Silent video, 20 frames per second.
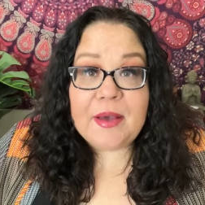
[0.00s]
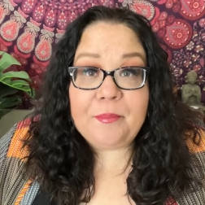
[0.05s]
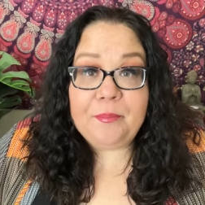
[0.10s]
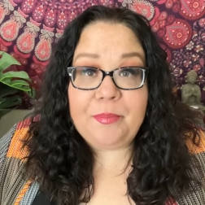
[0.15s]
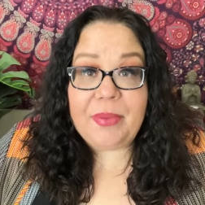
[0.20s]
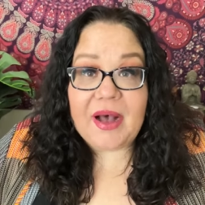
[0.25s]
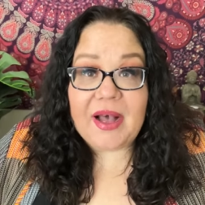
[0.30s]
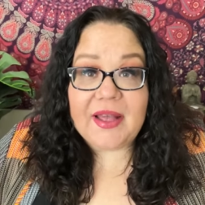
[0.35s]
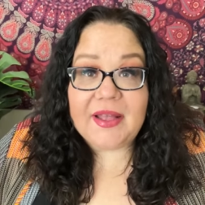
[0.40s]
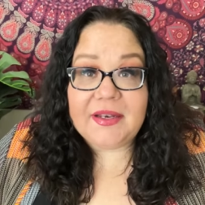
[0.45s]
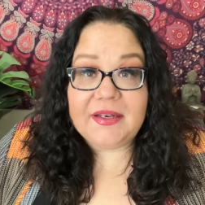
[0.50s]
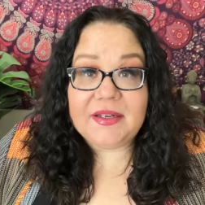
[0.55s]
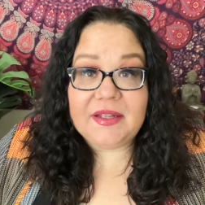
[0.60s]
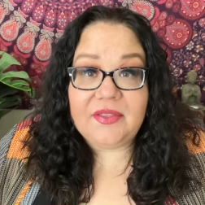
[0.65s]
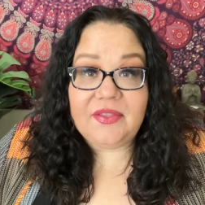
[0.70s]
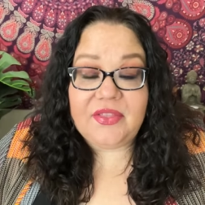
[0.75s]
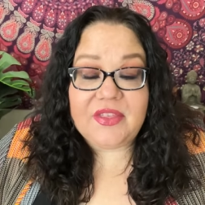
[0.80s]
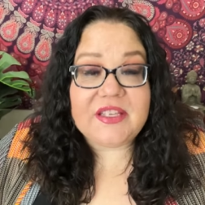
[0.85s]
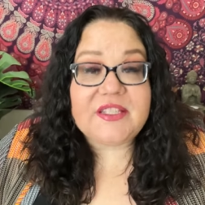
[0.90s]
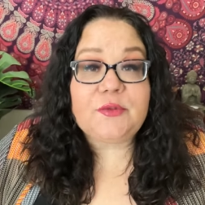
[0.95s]
But
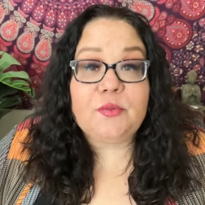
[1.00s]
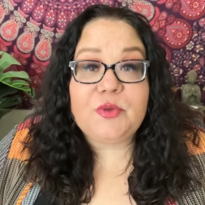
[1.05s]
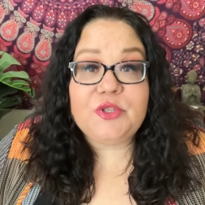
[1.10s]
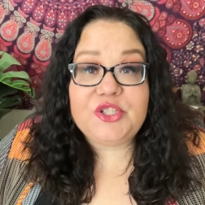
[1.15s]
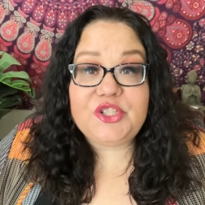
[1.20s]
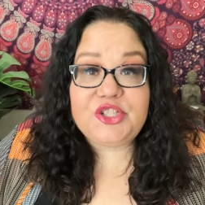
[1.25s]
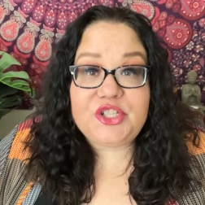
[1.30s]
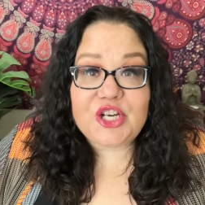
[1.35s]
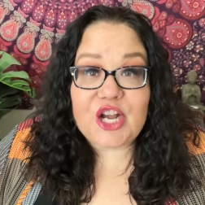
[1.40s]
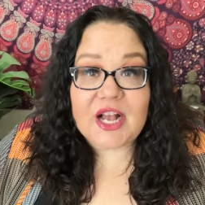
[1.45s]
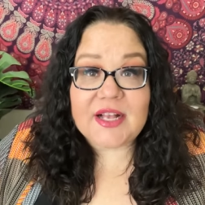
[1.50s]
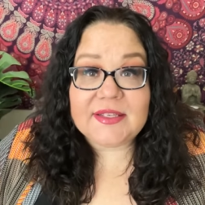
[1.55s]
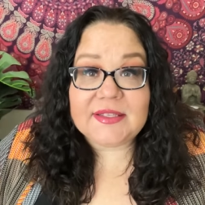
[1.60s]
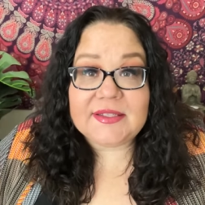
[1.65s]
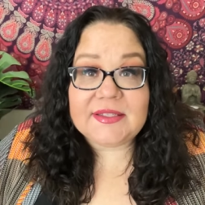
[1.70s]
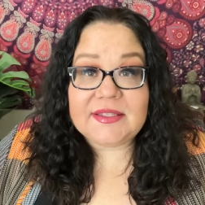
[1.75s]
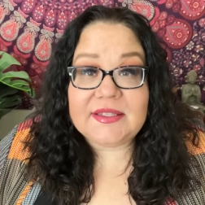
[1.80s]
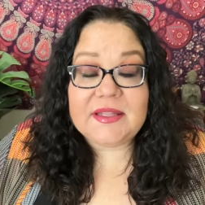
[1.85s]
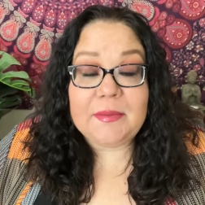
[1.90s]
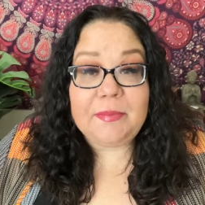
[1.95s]
this was
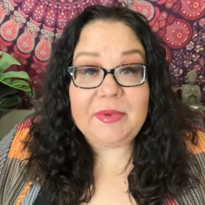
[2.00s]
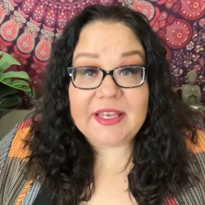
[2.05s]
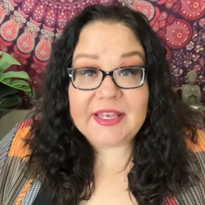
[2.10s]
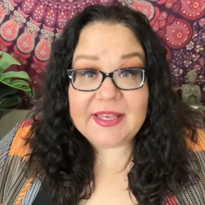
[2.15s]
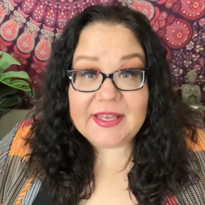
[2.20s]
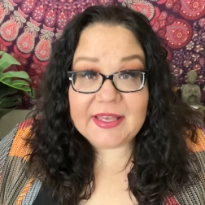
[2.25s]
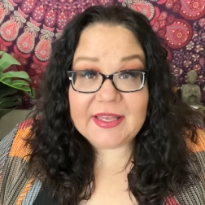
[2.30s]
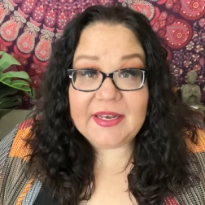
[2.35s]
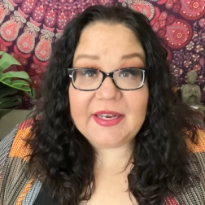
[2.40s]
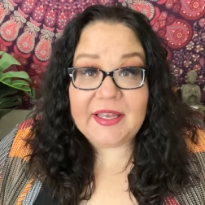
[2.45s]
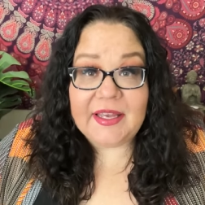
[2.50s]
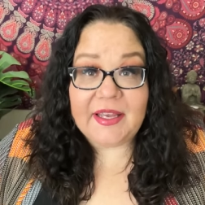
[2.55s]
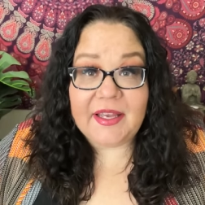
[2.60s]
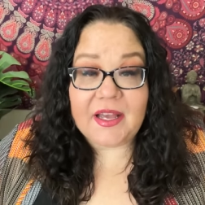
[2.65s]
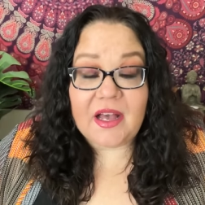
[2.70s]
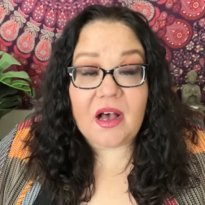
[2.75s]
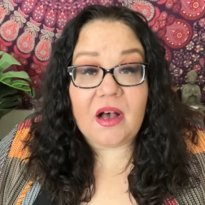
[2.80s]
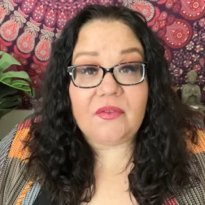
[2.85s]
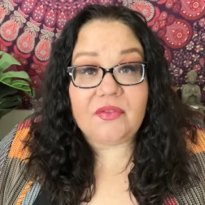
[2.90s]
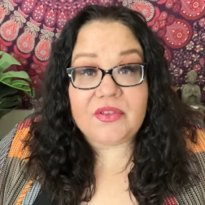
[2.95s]
just the beginning
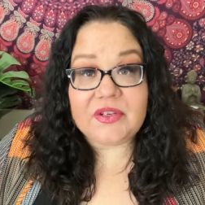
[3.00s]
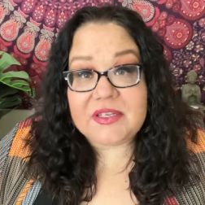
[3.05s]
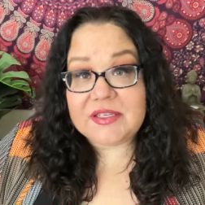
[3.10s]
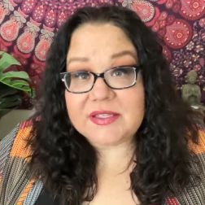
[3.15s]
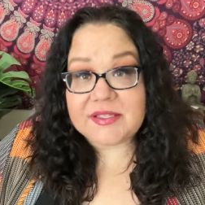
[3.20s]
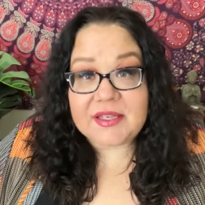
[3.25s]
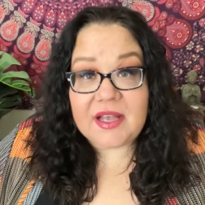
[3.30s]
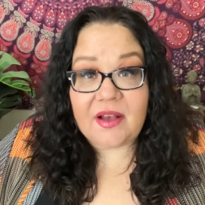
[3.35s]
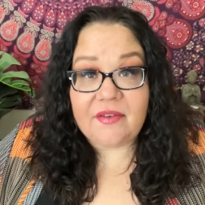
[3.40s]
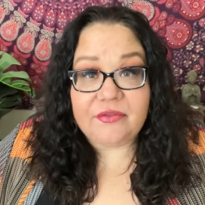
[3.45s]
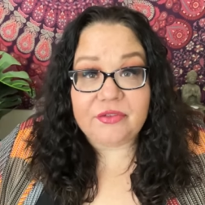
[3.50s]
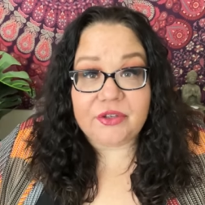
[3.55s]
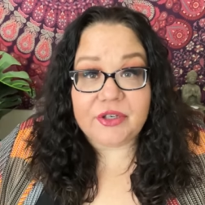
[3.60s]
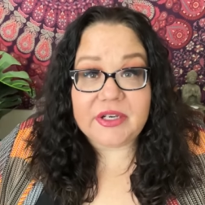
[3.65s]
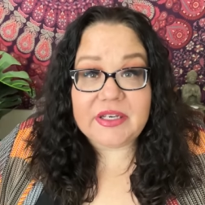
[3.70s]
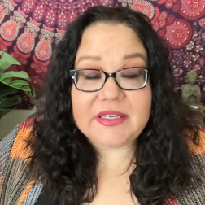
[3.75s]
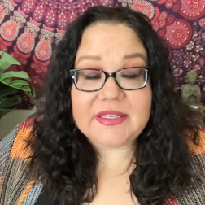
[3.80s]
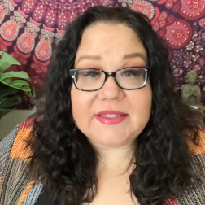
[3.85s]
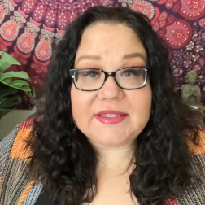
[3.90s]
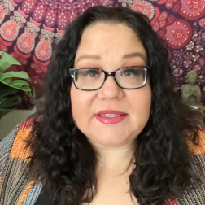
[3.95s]
of the
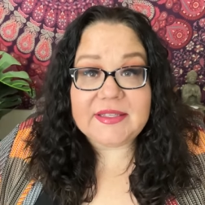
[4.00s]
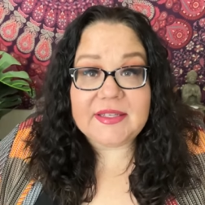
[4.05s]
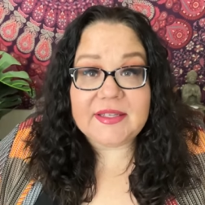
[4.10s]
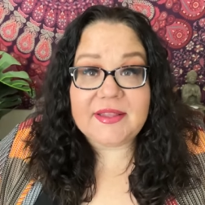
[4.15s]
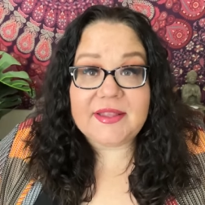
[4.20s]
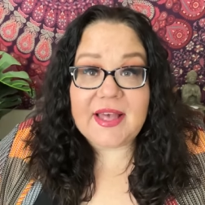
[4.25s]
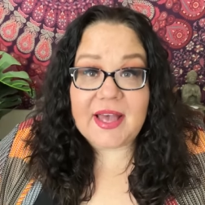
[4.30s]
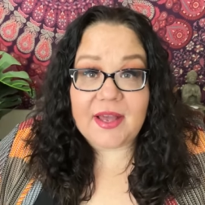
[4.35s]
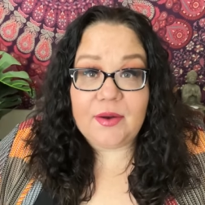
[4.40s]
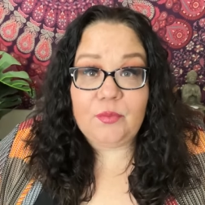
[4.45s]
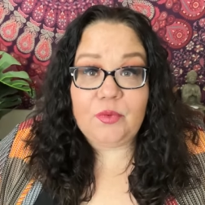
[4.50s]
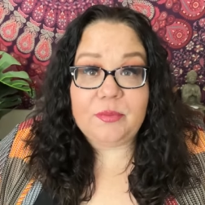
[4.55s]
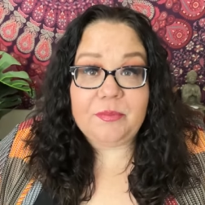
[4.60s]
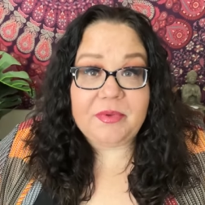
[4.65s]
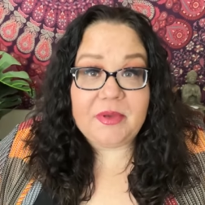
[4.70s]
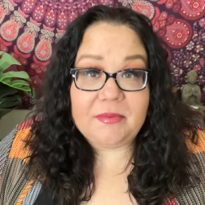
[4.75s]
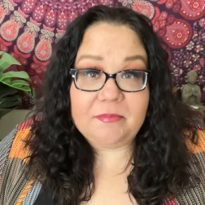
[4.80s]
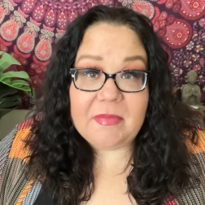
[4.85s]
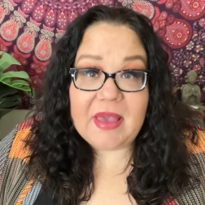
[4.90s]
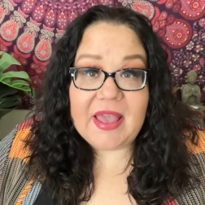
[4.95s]
discoveries that would
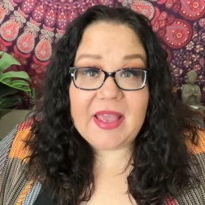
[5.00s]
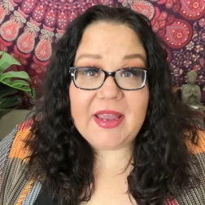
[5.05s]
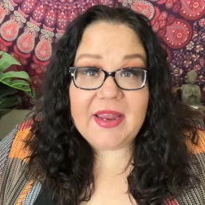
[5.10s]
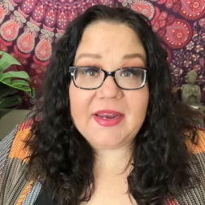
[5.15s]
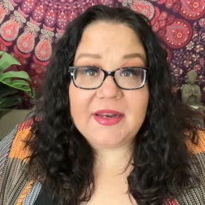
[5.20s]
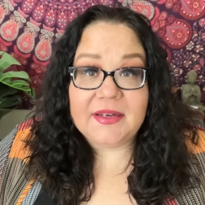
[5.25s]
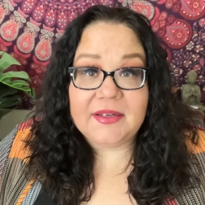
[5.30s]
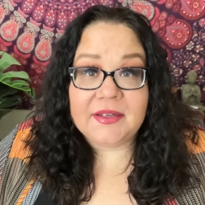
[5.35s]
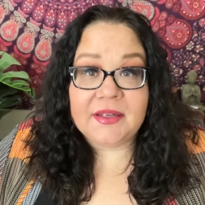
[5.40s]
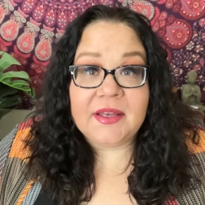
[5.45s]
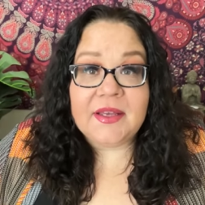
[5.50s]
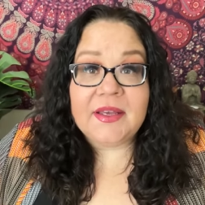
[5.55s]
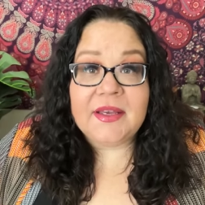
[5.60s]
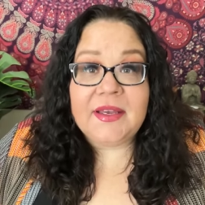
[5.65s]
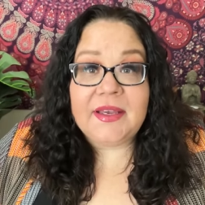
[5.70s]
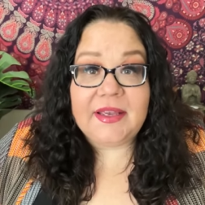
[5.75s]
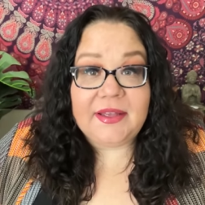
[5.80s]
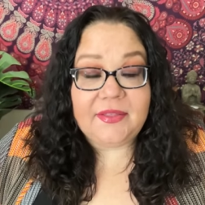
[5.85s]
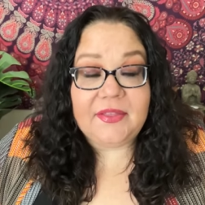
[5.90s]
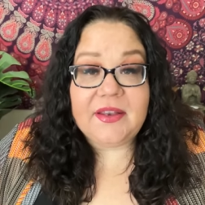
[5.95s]
be made
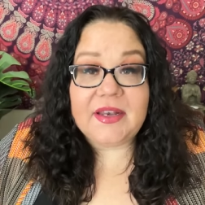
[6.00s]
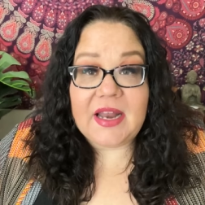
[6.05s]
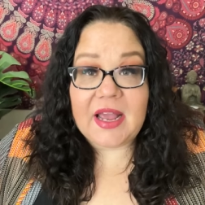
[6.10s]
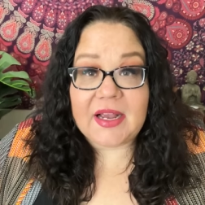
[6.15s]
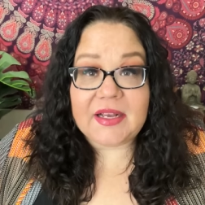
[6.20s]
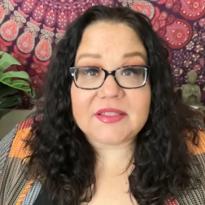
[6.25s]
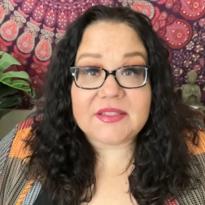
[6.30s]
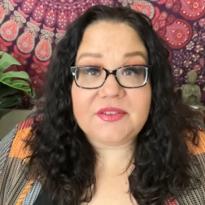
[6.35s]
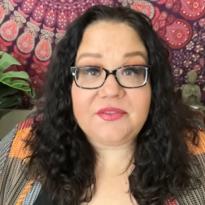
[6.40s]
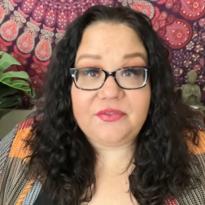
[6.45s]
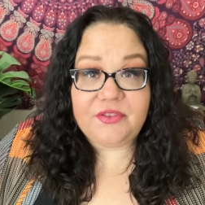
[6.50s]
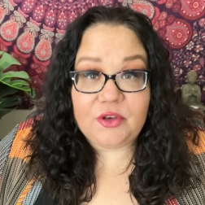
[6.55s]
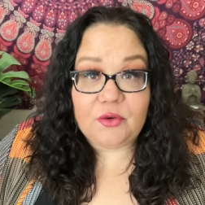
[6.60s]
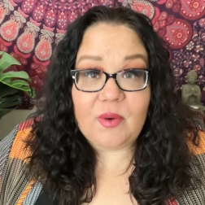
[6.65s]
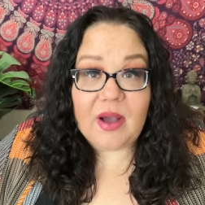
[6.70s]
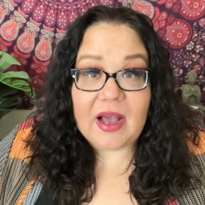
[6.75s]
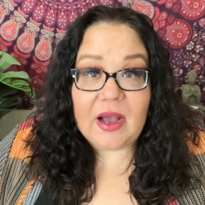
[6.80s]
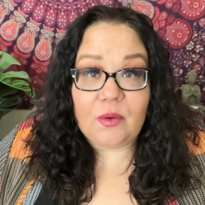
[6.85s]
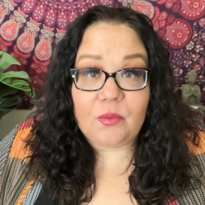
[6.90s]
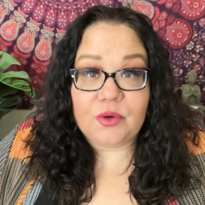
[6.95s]
in the next few
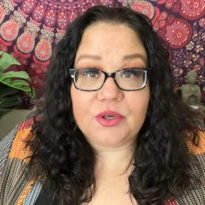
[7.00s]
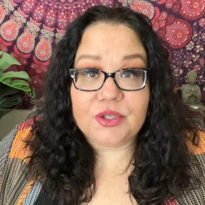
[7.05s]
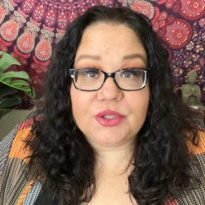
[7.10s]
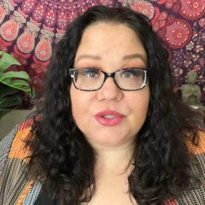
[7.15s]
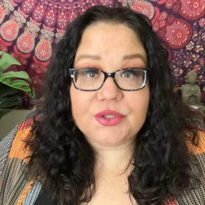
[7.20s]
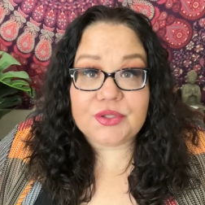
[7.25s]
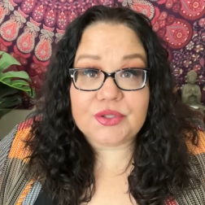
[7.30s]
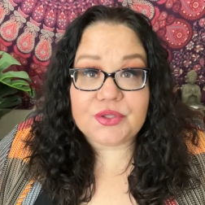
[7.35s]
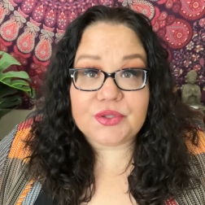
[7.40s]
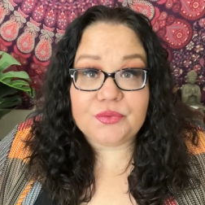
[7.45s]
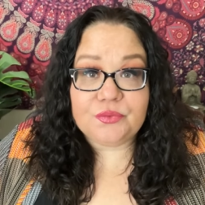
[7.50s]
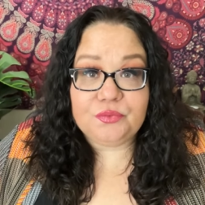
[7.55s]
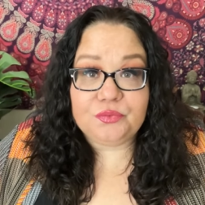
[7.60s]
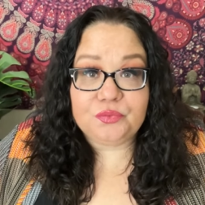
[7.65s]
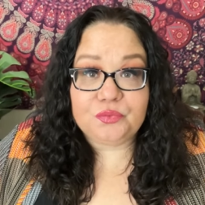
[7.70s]
hours.